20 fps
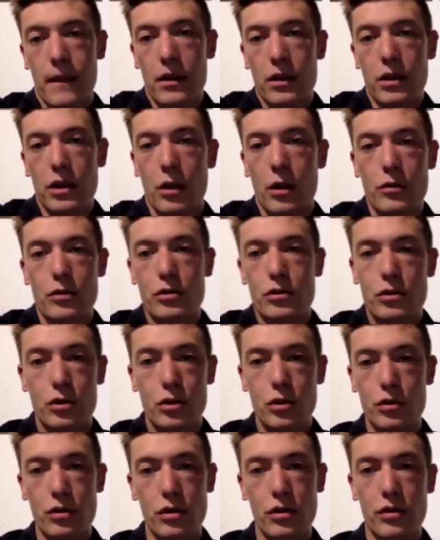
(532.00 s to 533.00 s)
2
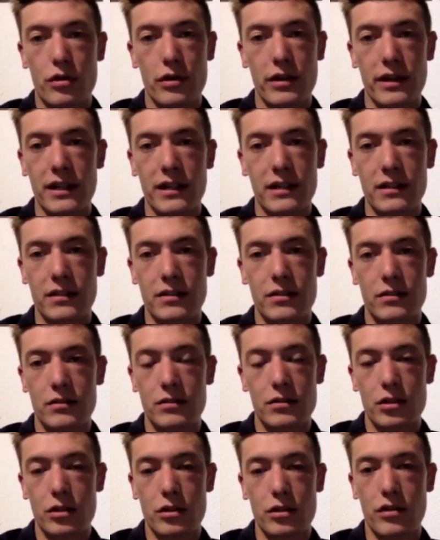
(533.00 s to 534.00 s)
to 3
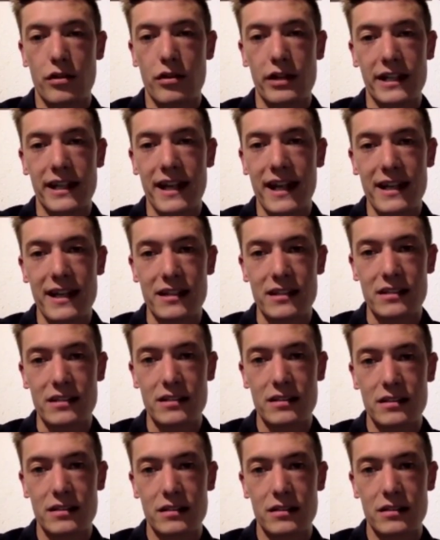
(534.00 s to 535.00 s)

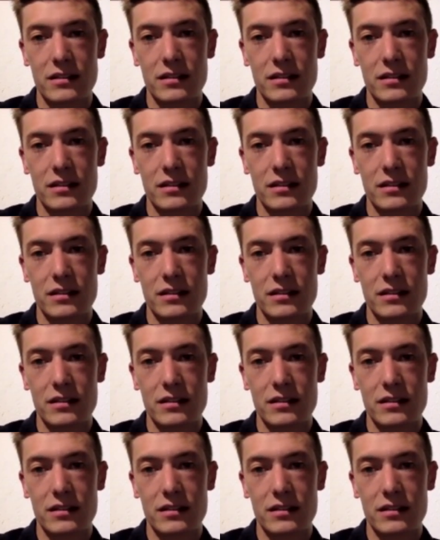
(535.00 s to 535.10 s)
days.